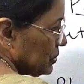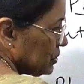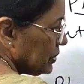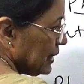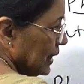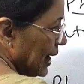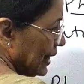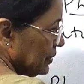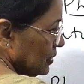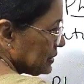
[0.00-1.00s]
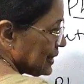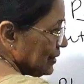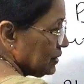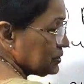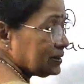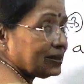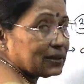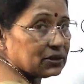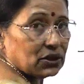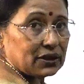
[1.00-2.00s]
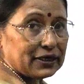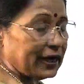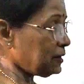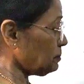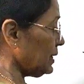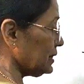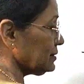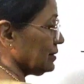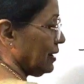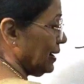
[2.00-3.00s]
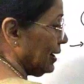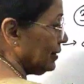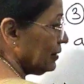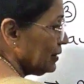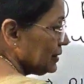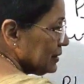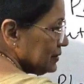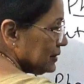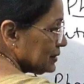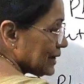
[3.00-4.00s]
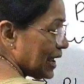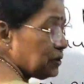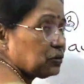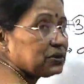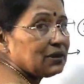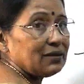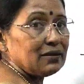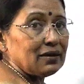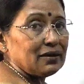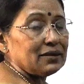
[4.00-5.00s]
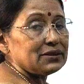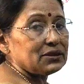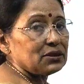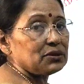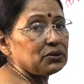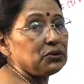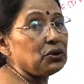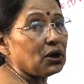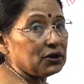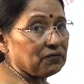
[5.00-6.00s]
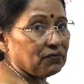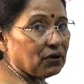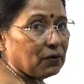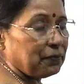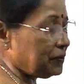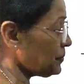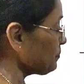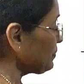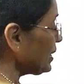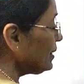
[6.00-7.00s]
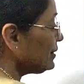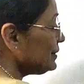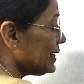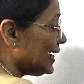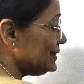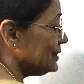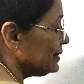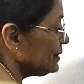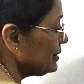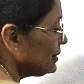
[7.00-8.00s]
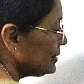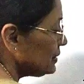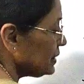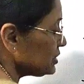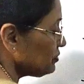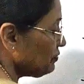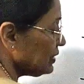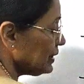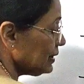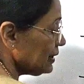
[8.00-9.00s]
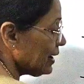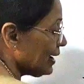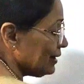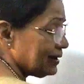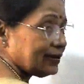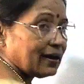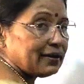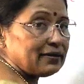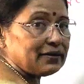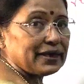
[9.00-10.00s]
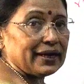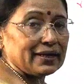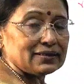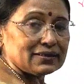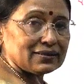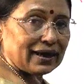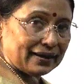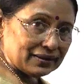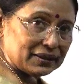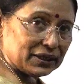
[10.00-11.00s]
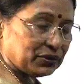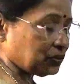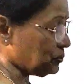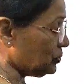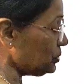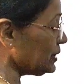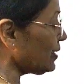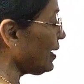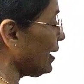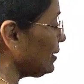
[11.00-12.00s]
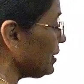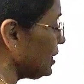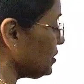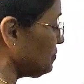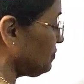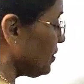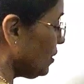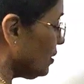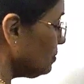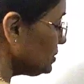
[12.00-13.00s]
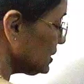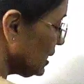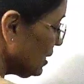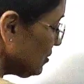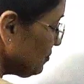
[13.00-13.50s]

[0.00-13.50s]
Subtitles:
So the hydroxylation does not take place and the tyrosine is not formed. Rather, this phenylalanine takes another route and it forms